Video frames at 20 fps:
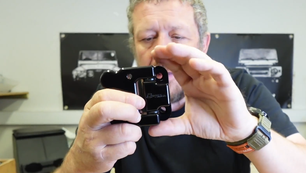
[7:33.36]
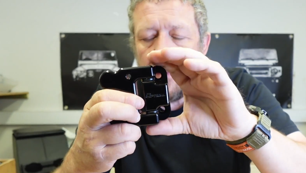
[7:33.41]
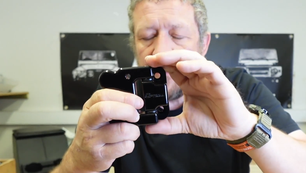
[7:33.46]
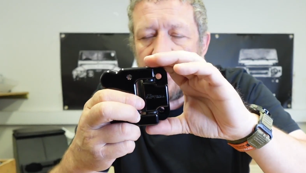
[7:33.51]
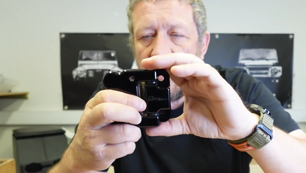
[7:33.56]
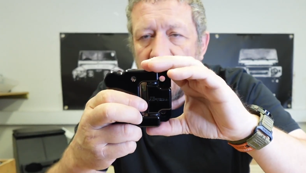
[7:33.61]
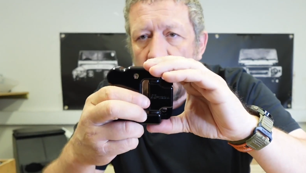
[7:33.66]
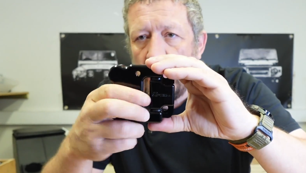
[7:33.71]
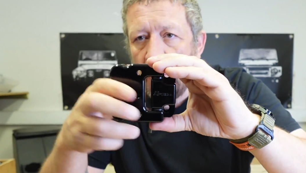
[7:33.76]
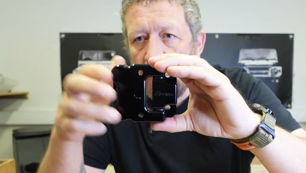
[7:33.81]

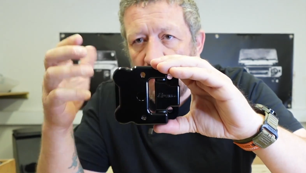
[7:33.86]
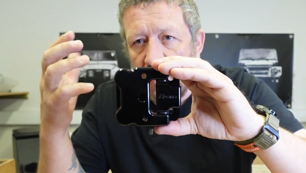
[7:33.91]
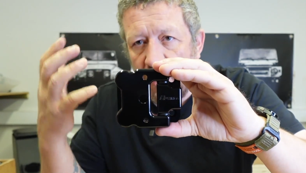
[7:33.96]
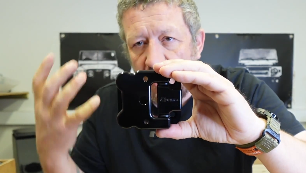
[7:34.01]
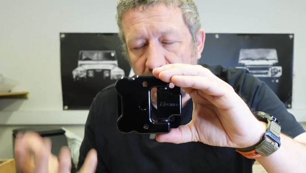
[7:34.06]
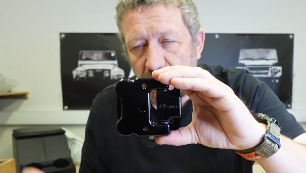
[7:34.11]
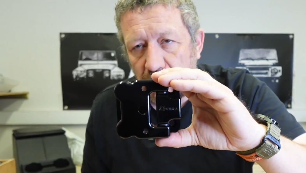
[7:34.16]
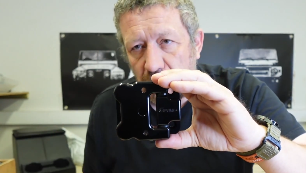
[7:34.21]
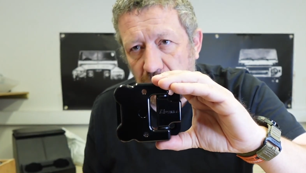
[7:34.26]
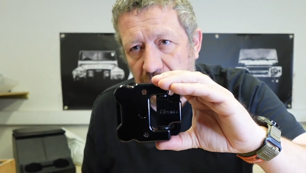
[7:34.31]
Then you put
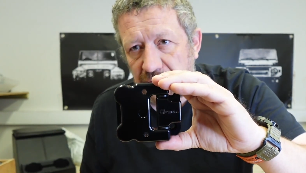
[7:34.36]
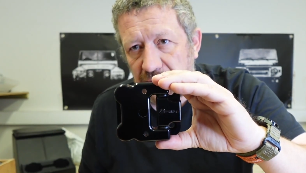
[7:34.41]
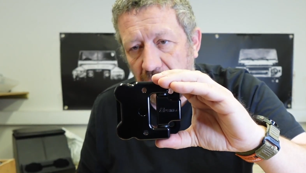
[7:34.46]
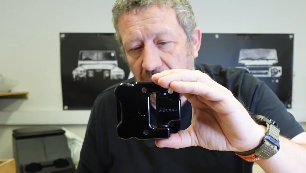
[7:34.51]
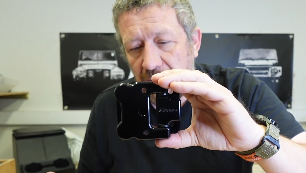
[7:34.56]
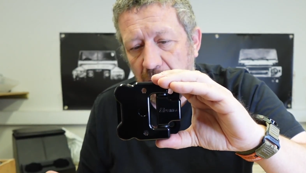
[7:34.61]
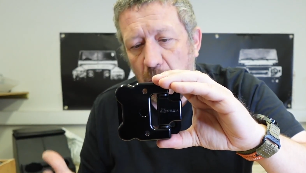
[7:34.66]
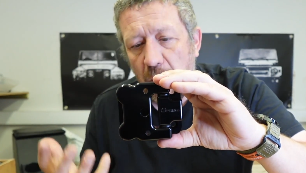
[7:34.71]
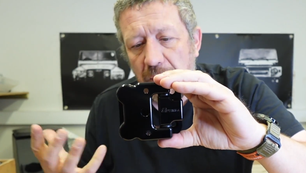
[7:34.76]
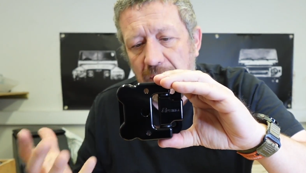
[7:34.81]
your doors
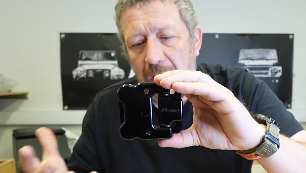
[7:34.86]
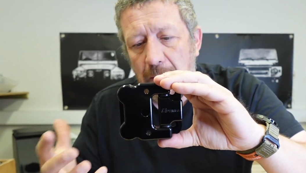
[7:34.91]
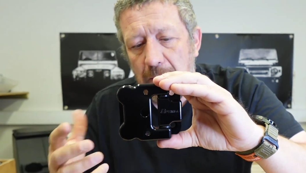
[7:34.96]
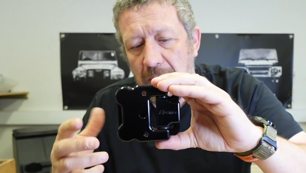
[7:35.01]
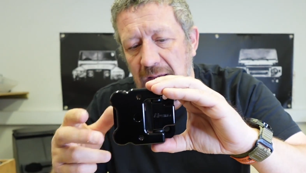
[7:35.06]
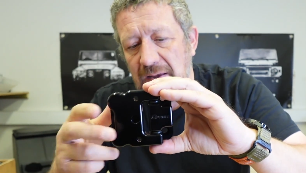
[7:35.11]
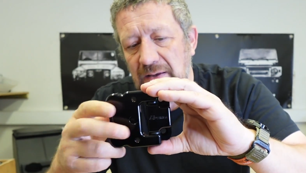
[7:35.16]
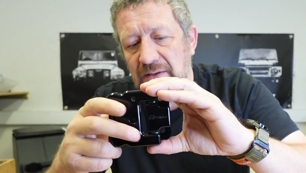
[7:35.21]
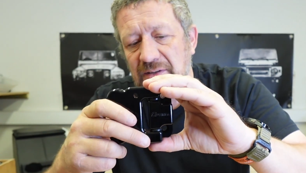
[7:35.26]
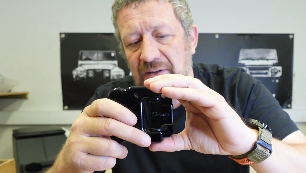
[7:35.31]
on. And what that
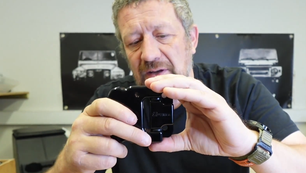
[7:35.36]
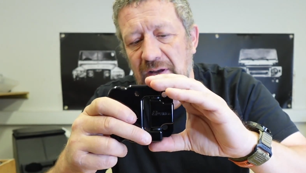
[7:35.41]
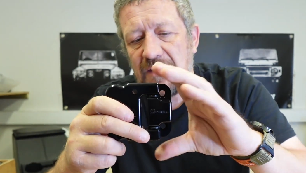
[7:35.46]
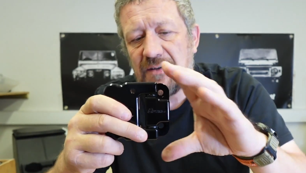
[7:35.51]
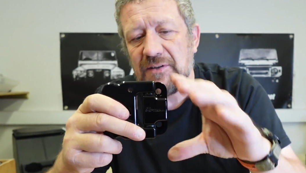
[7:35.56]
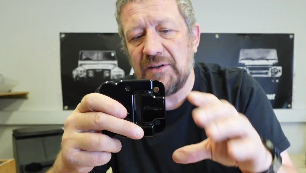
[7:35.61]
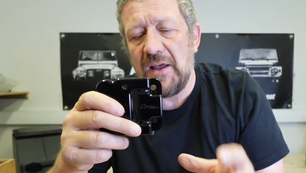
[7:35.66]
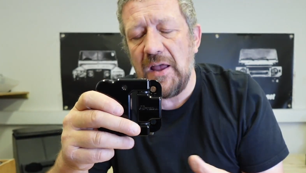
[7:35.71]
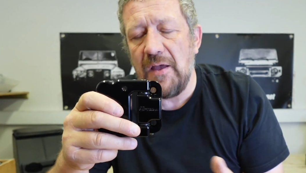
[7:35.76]
means is